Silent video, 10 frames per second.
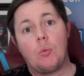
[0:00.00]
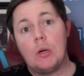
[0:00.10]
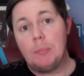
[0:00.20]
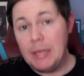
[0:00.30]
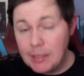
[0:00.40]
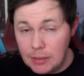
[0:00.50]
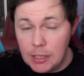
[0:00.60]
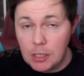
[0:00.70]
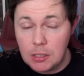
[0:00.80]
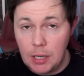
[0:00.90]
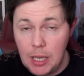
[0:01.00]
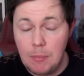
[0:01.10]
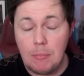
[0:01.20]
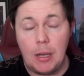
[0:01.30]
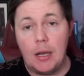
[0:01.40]
we're being linked to
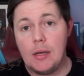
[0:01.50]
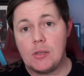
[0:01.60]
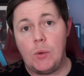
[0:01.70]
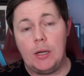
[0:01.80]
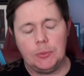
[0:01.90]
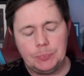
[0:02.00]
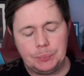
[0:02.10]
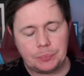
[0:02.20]
him as well.